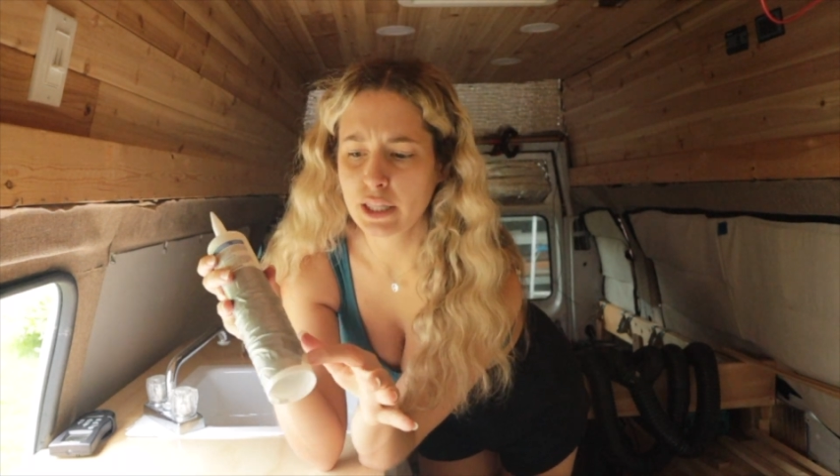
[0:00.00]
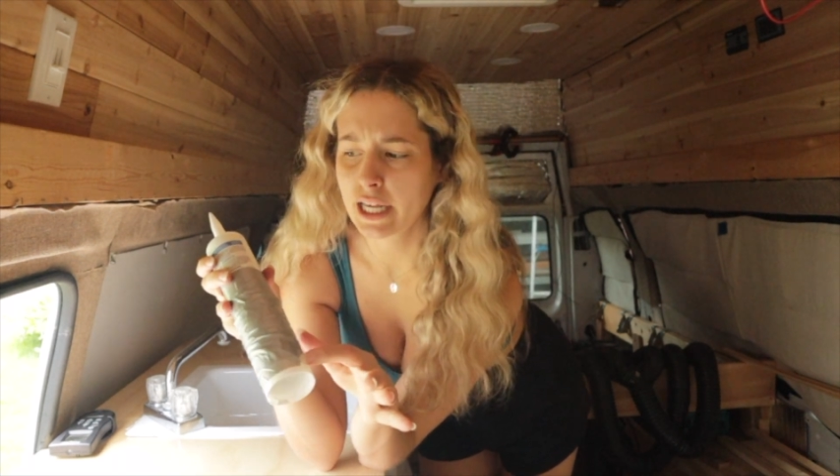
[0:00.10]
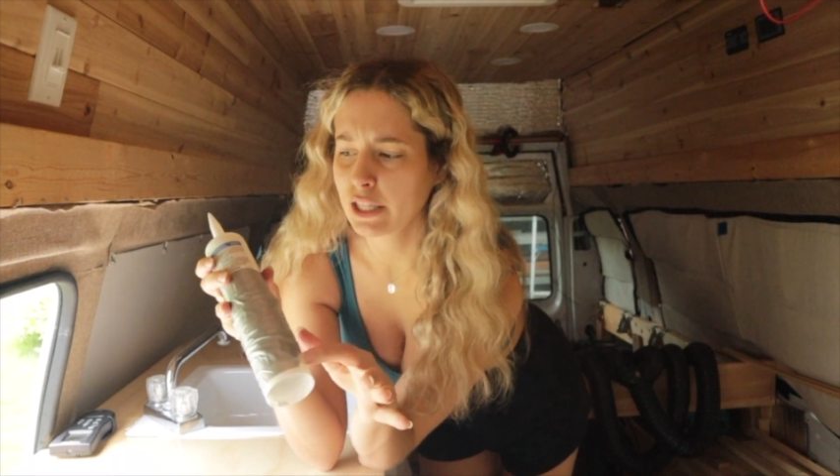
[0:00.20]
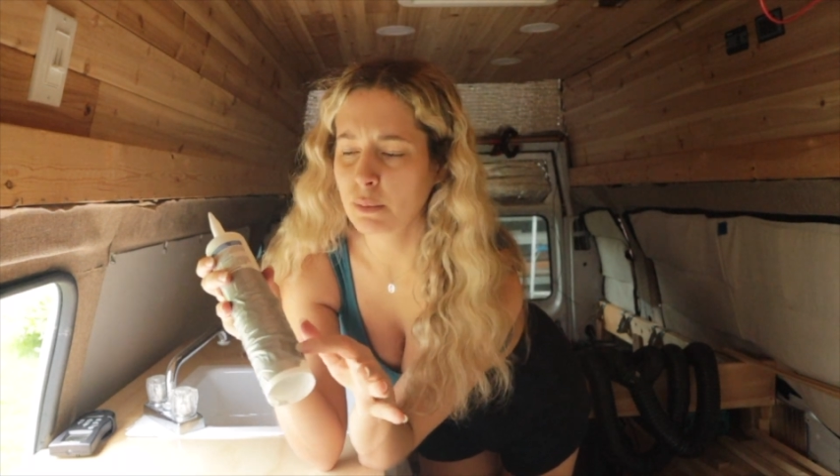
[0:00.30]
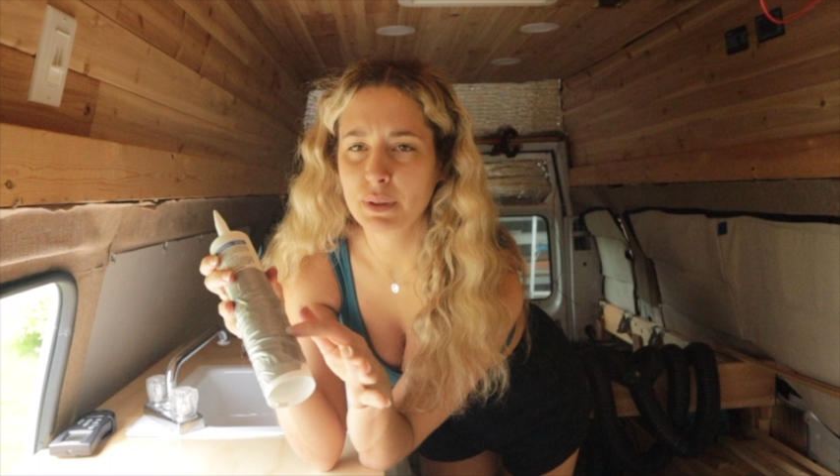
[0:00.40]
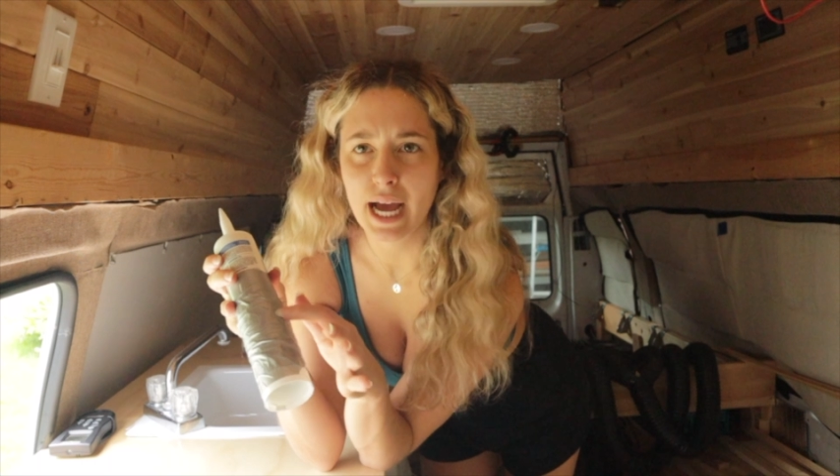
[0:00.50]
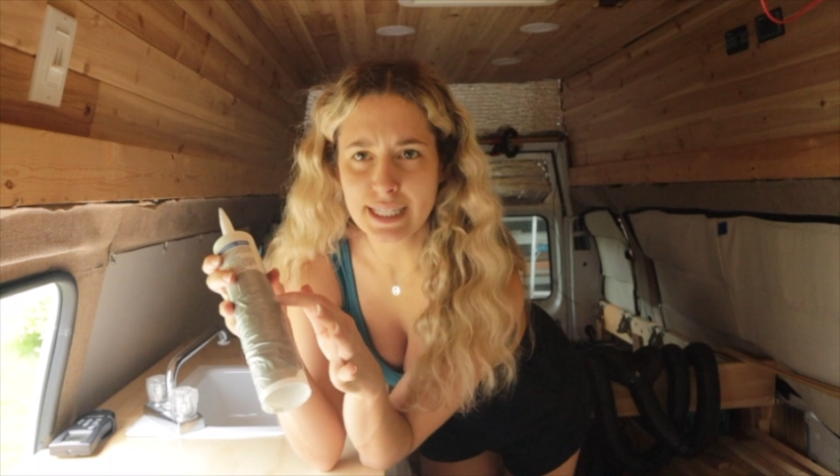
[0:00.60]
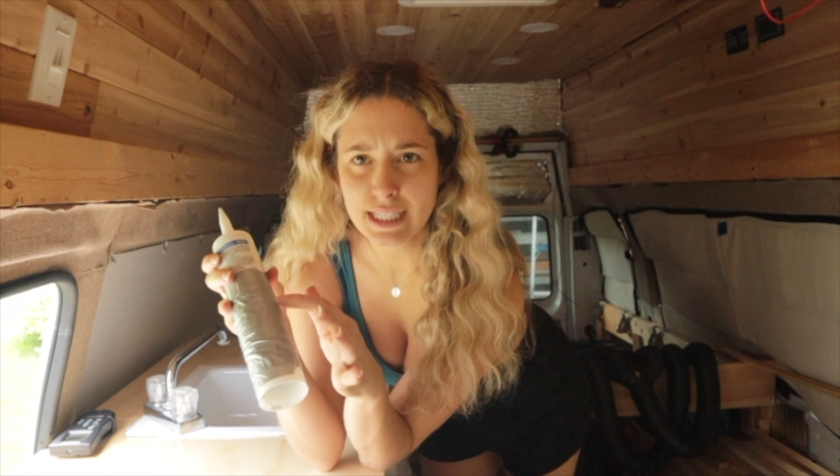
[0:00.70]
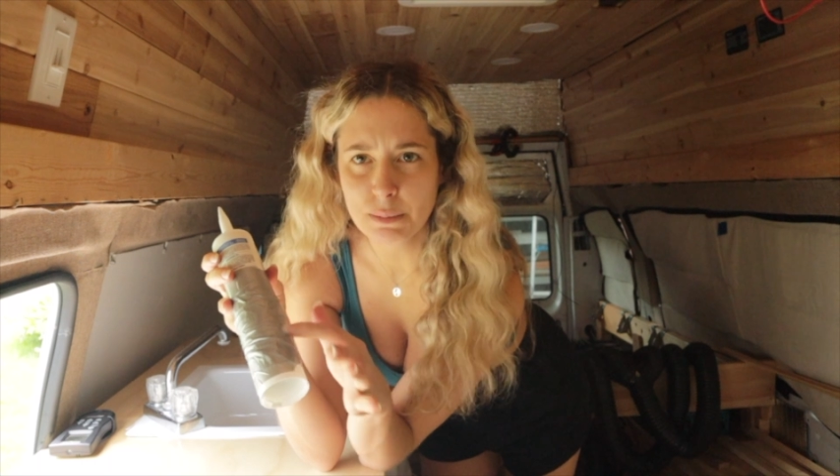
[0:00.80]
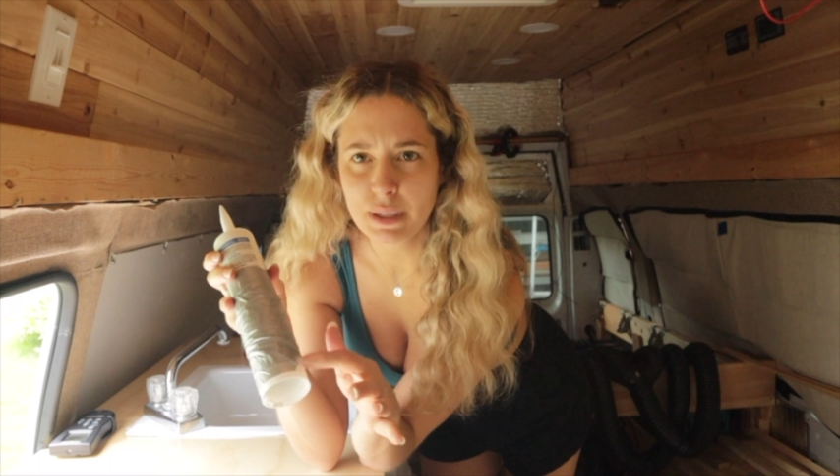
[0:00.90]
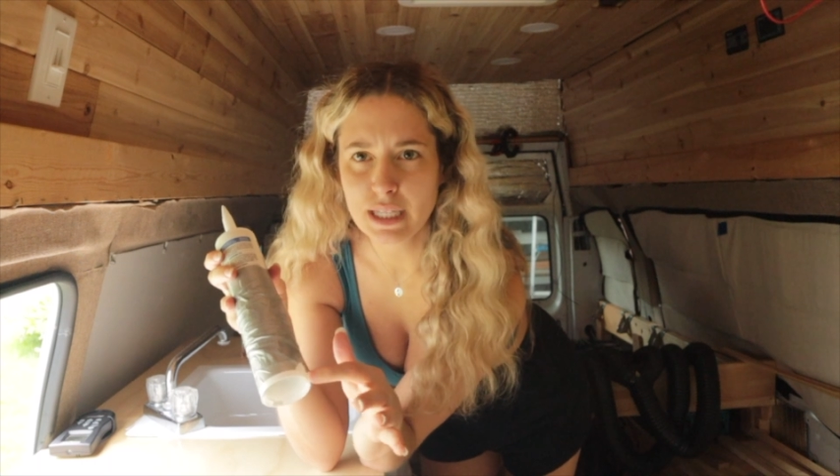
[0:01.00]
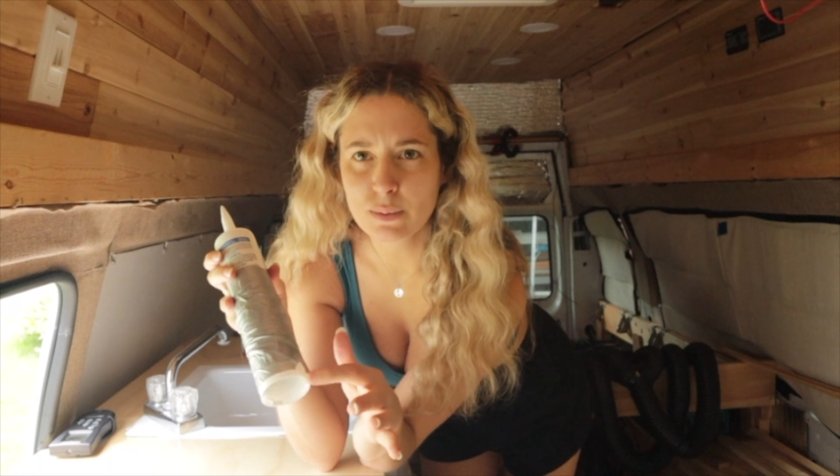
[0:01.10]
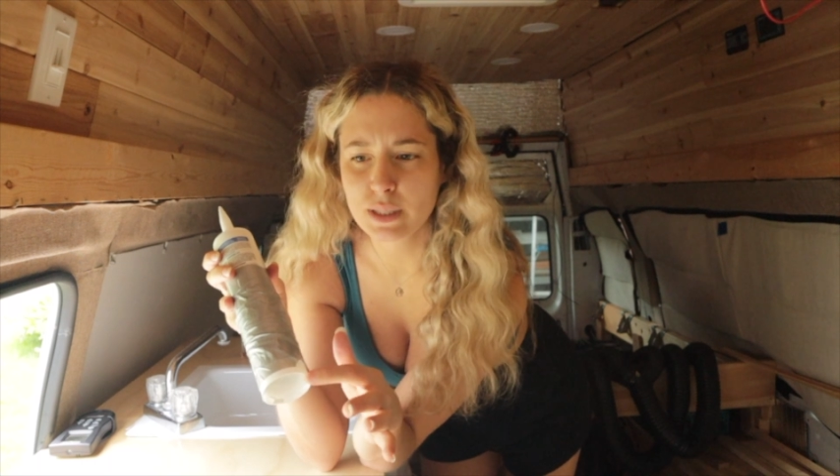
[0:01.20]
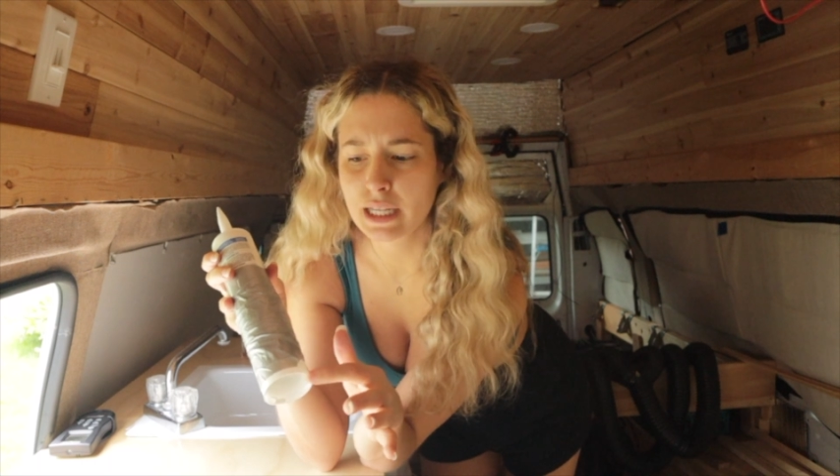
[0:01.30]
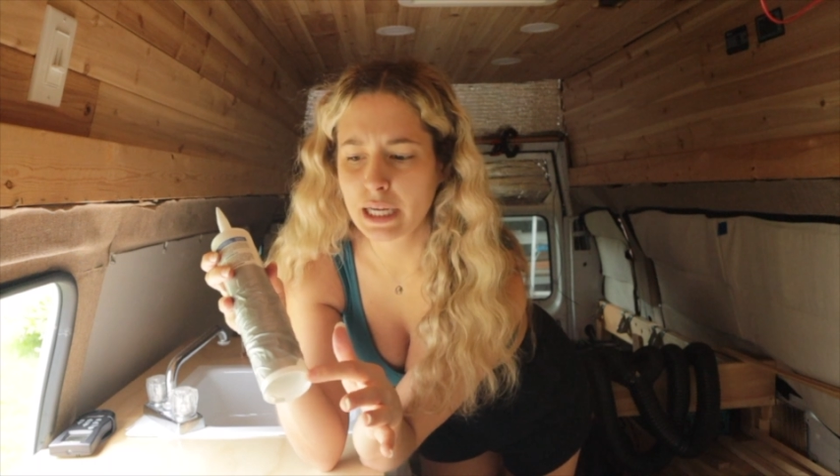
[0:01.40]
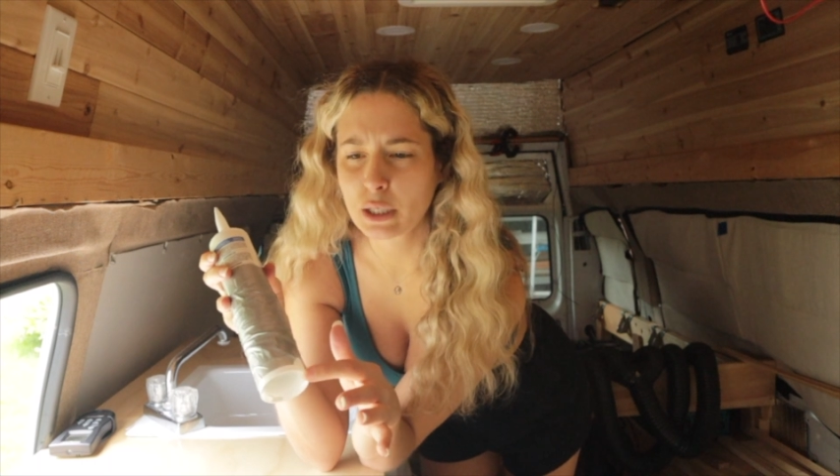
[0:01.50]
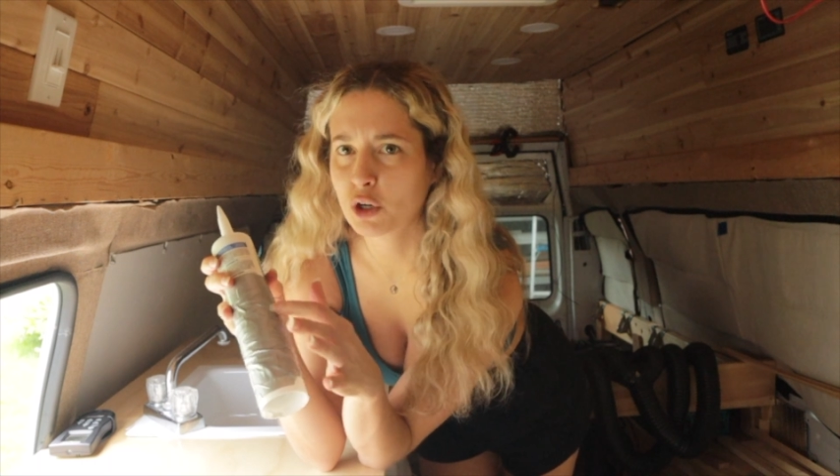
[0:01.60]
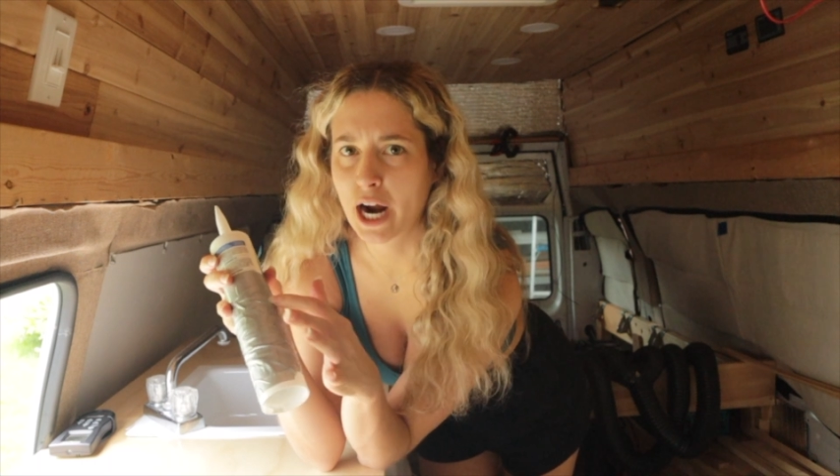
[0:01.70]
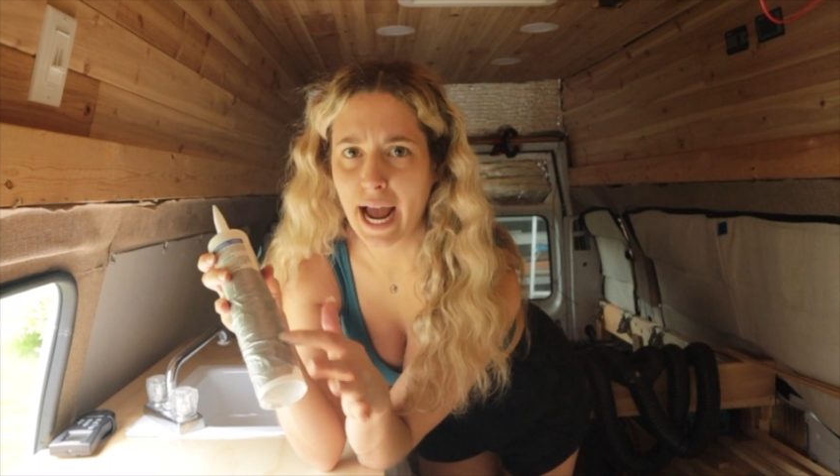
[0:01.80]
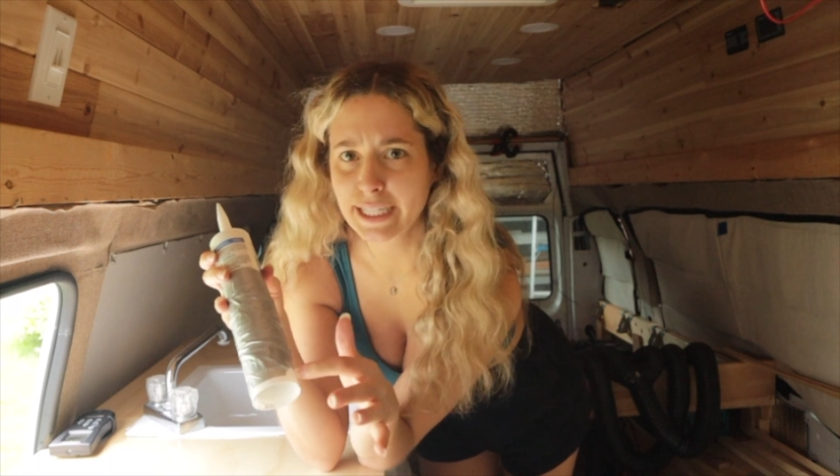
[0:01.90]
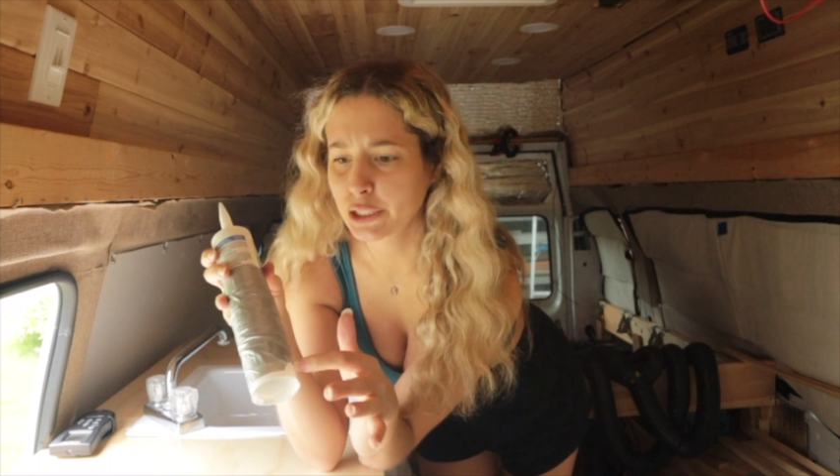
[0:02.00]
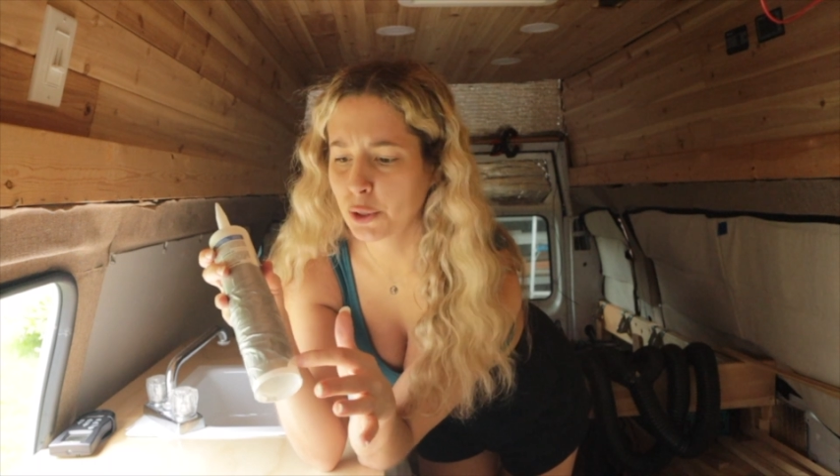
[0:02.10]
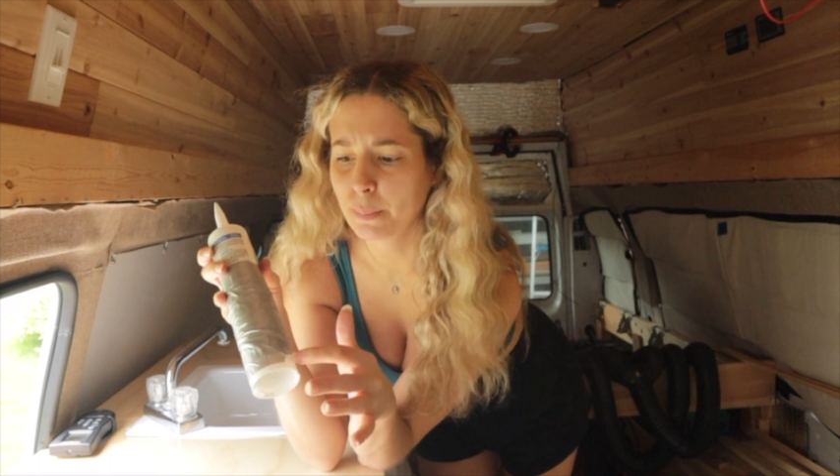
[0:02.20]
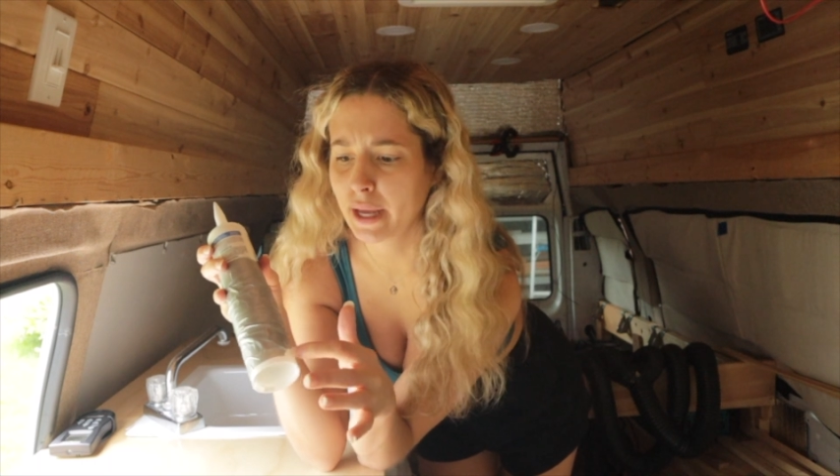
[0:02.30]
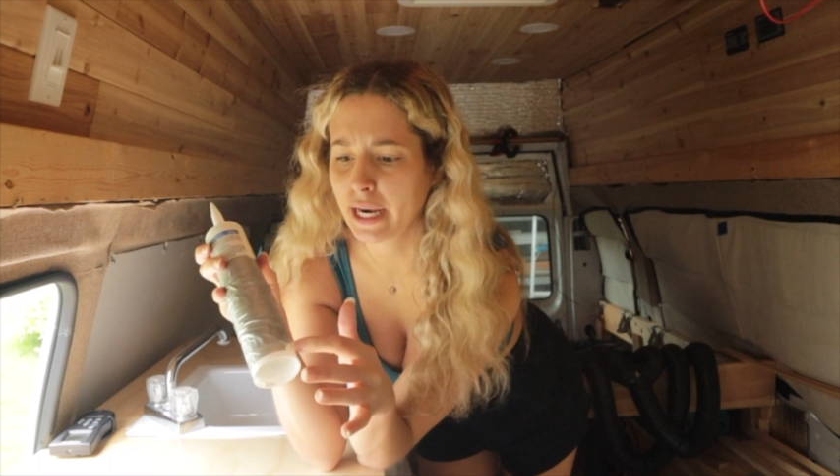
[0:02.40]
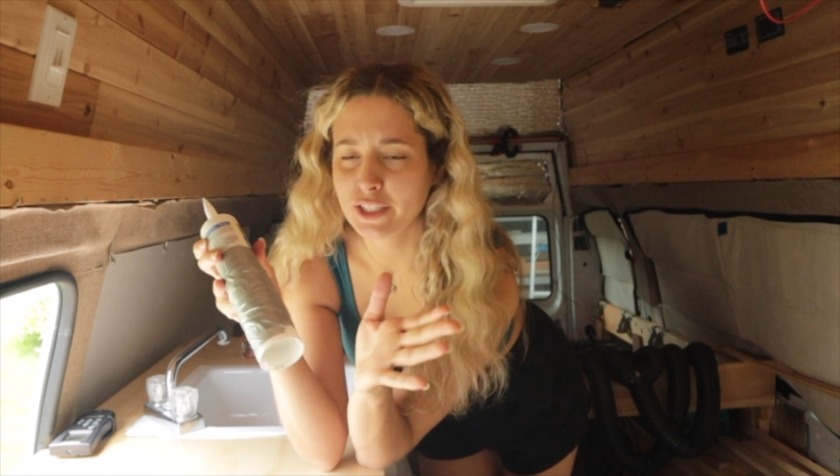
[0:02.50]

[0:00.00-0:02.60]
like the plastic piece was like cracked open.